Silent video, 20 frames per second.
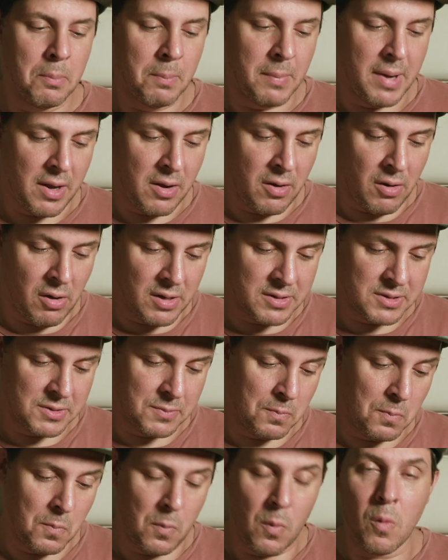might
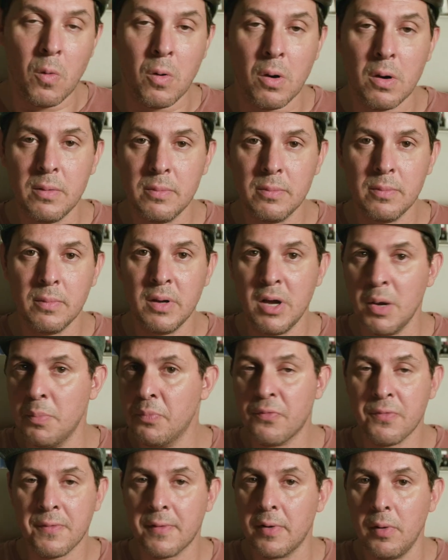cost more
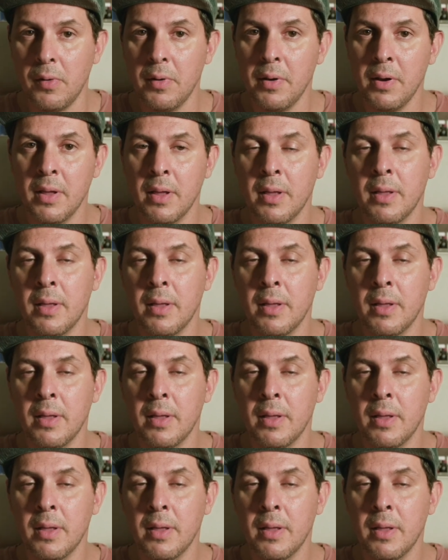upfront.